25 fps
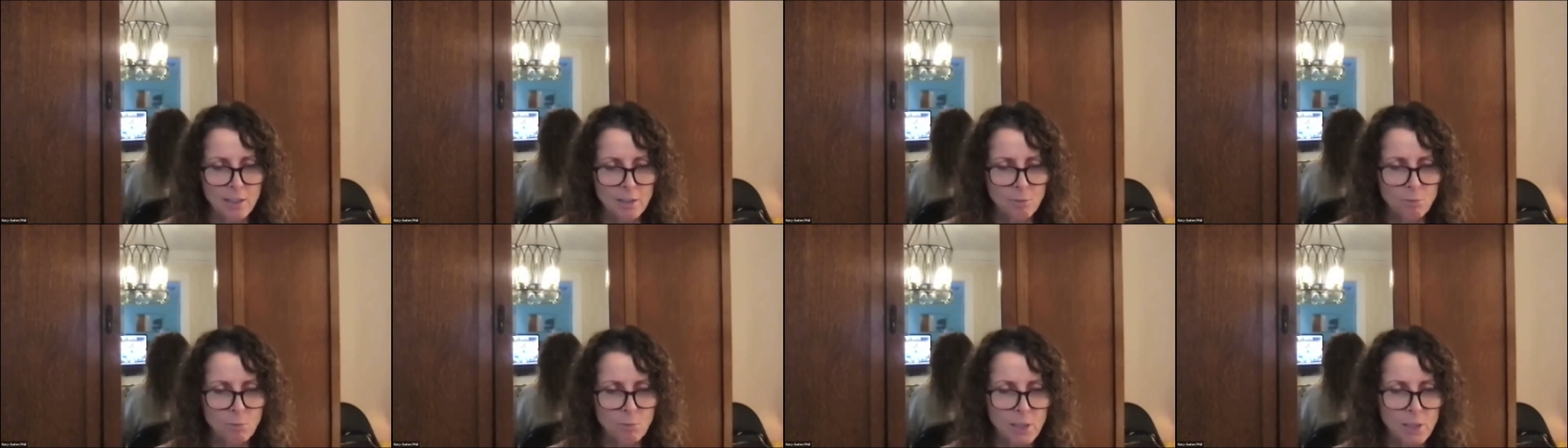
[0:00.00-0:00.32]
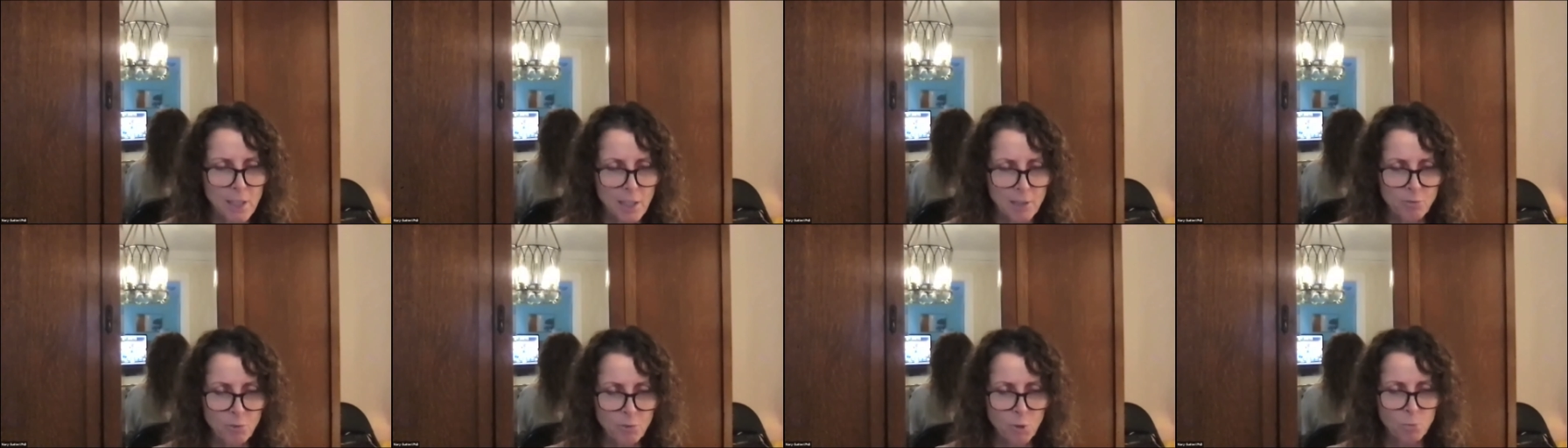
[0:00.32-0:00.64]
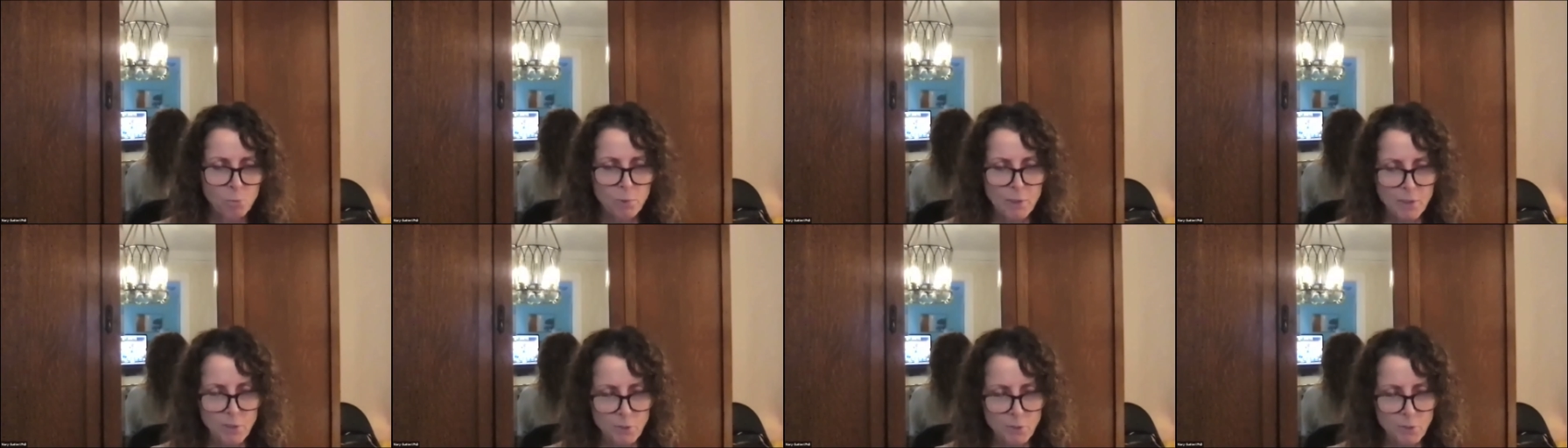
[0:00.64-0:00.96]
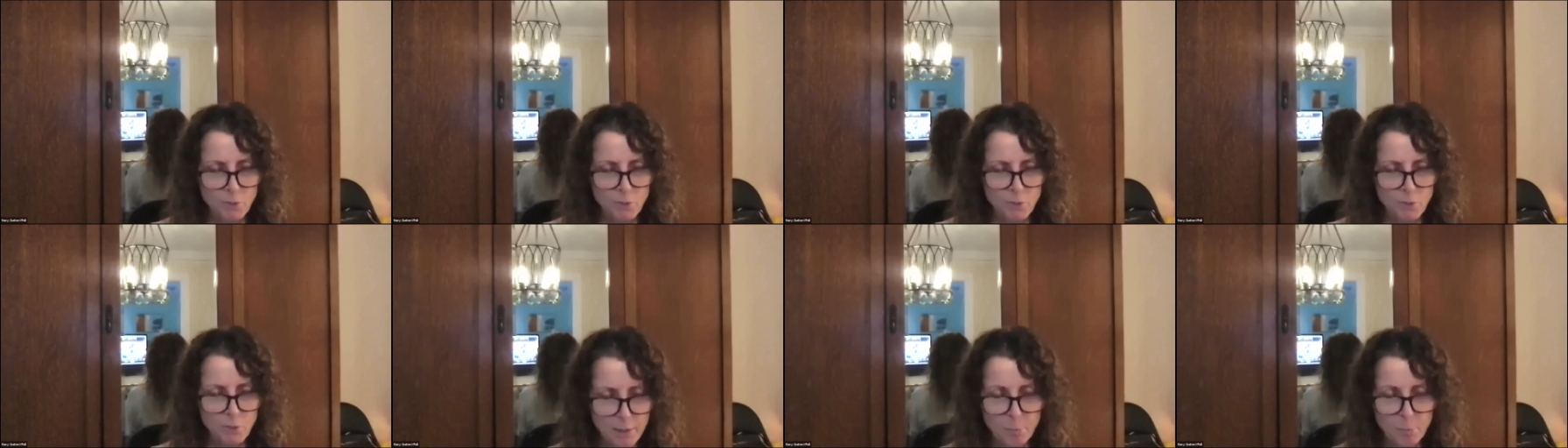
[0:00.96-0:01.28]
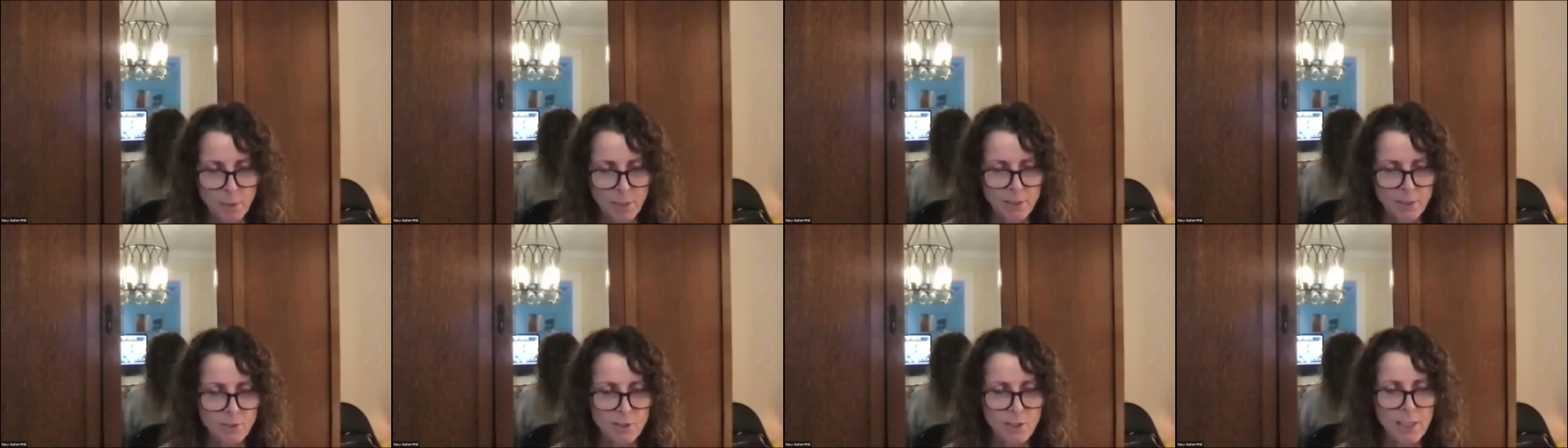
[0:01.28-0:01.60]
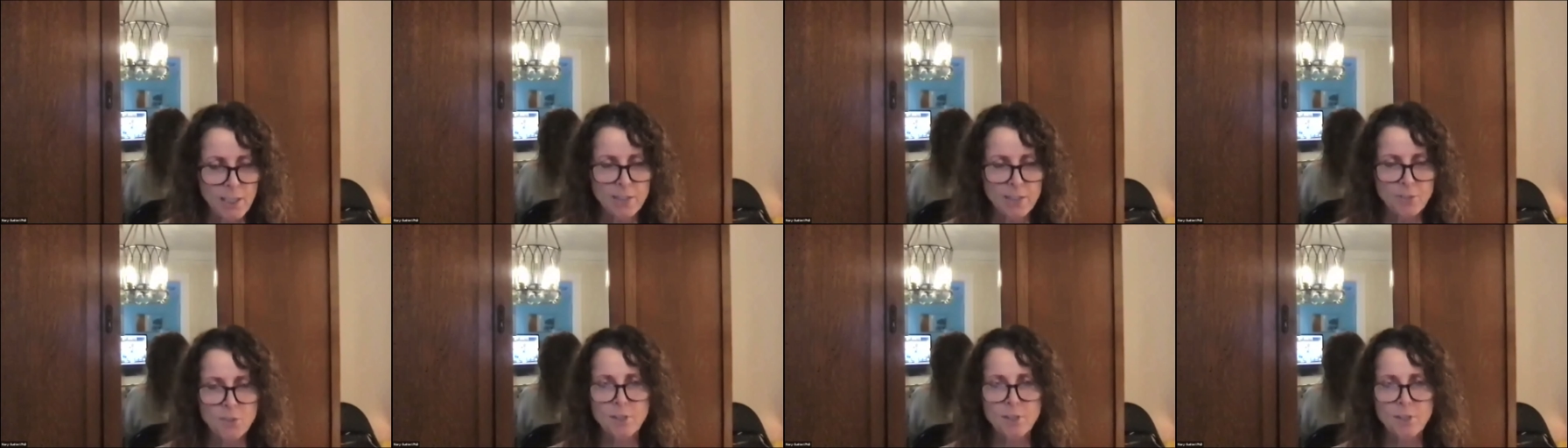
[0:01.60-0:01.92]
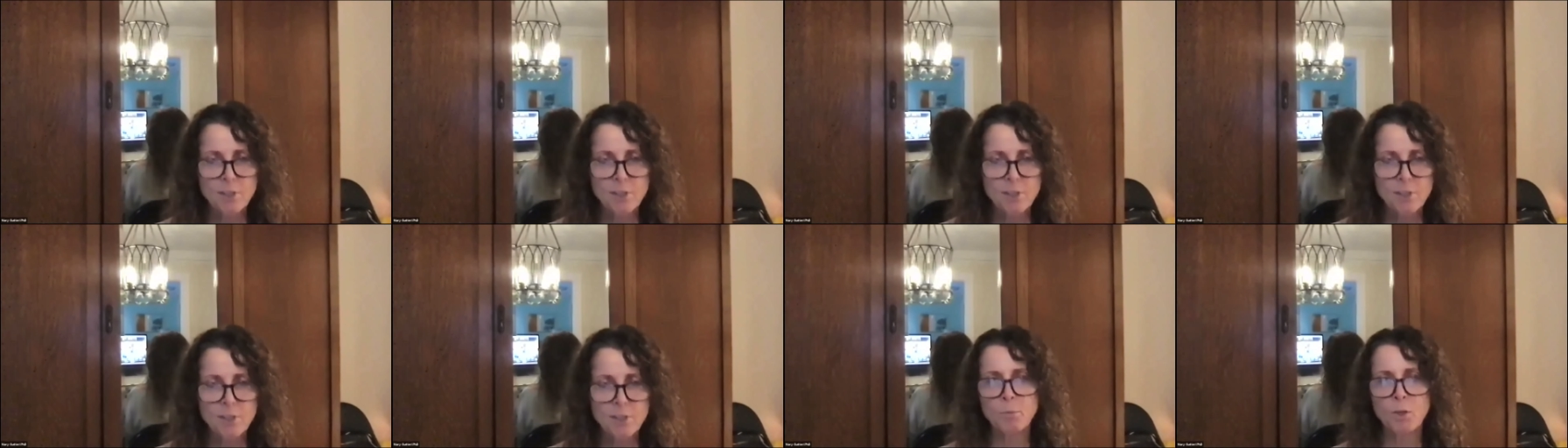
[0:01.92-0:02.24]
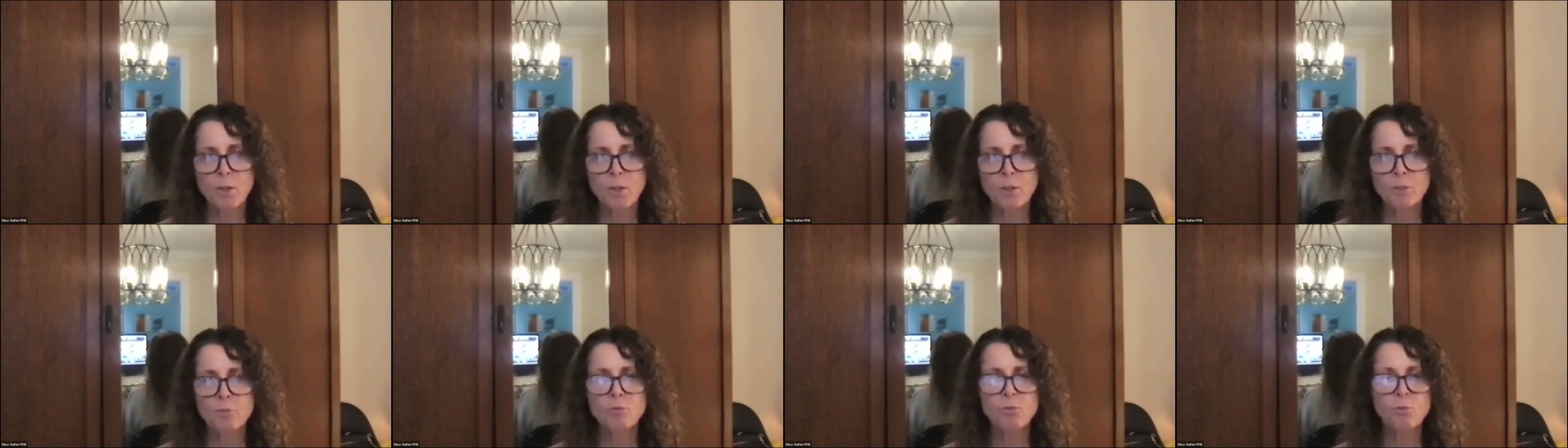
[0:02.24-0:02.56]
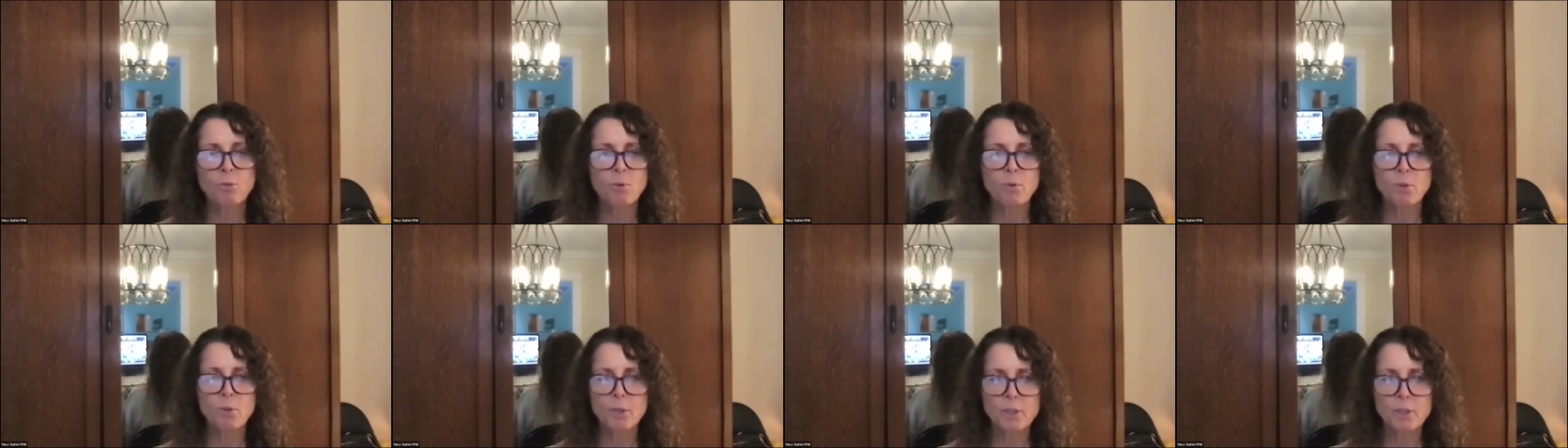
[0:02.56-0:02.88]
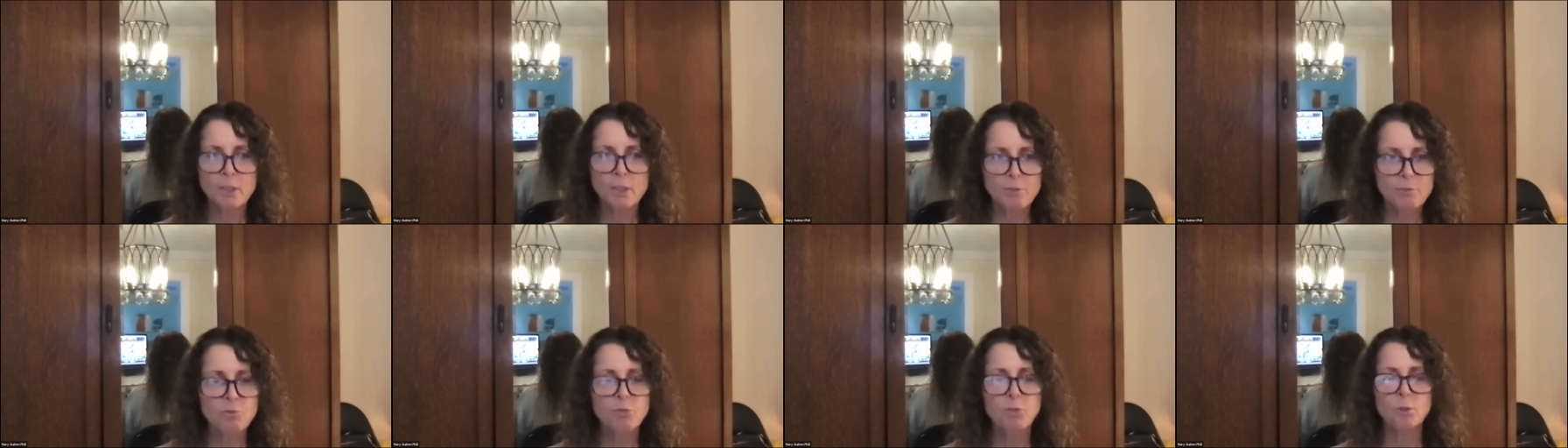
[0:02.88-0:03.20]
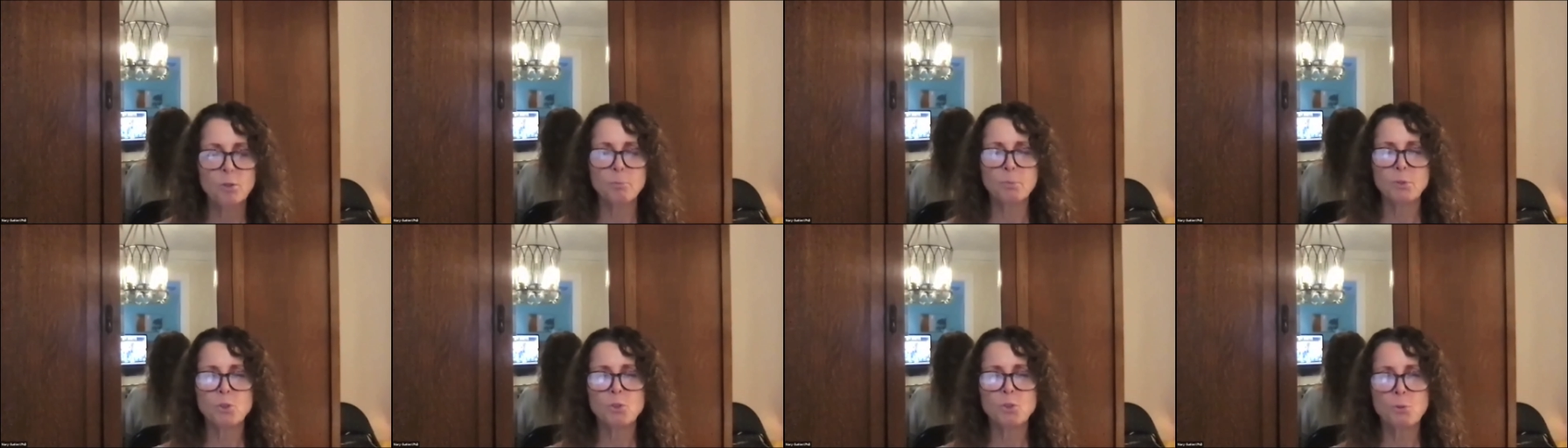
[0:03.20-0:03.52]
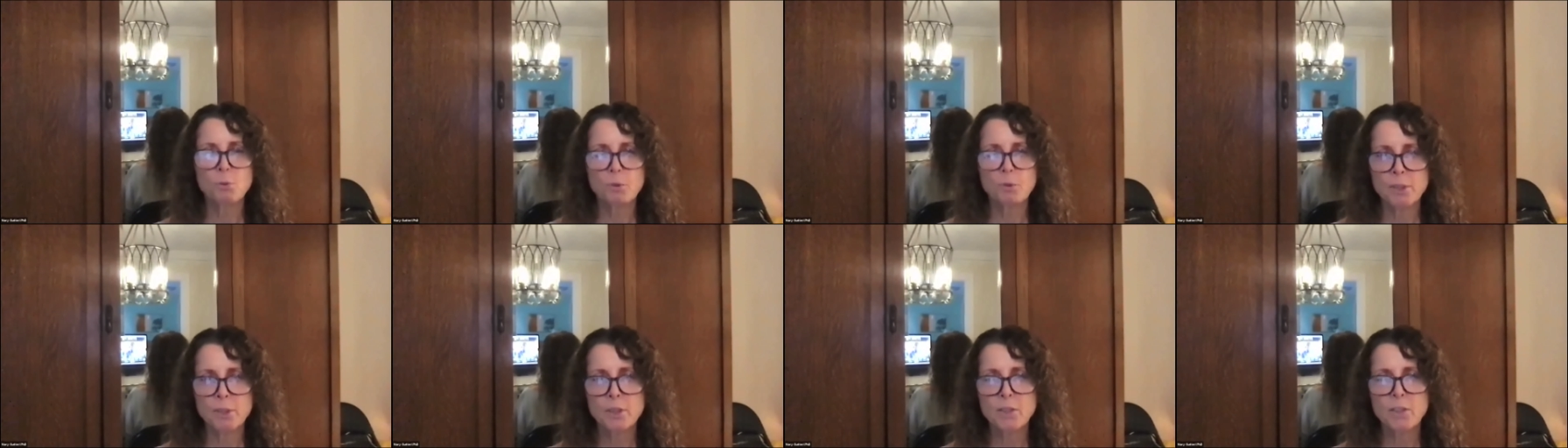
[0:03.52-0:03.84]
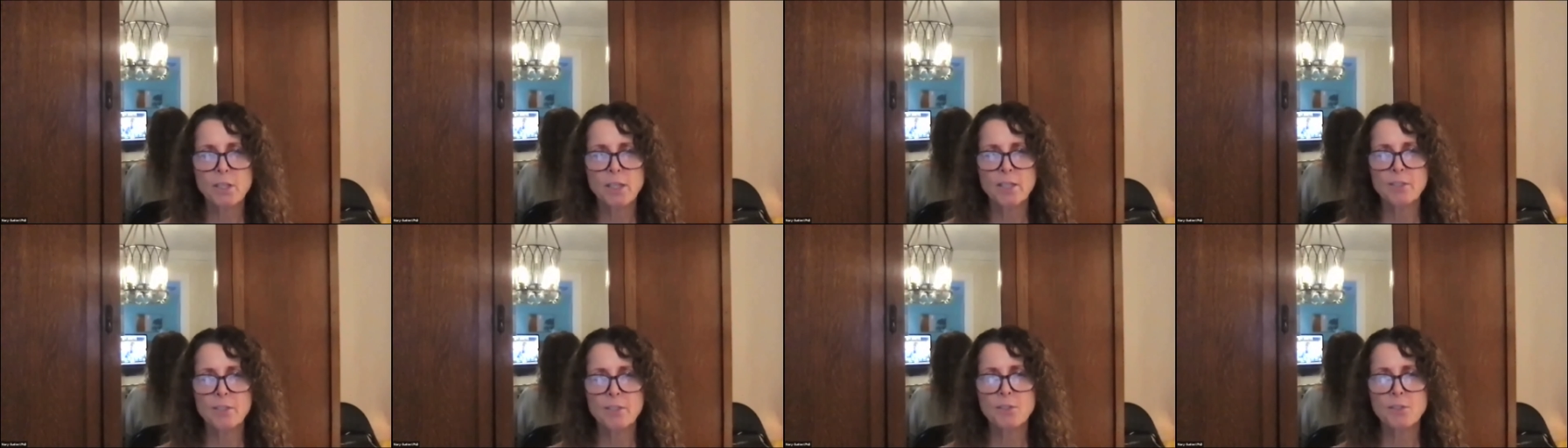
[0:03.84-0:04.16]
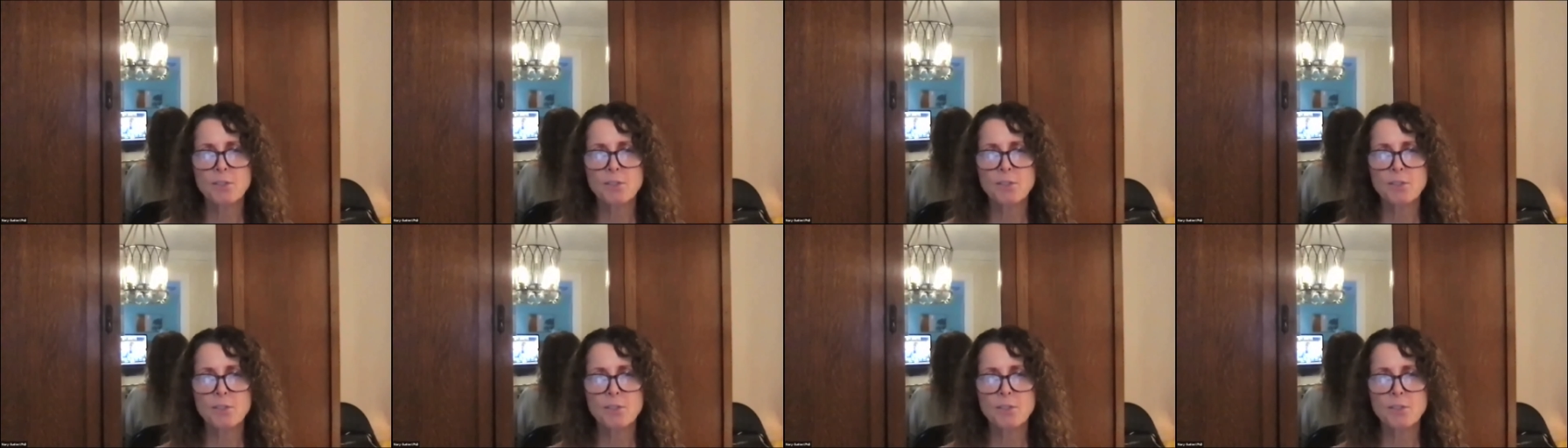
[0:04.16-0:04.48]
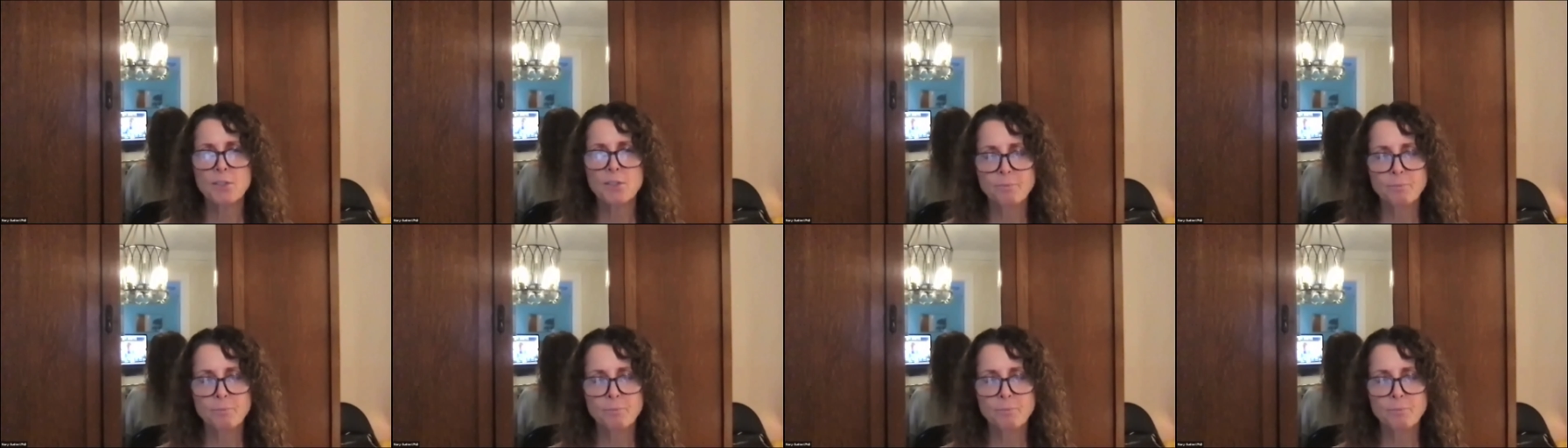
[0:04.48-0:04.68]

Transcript: whenever we speak about testing, I'm all for confirmatory testing.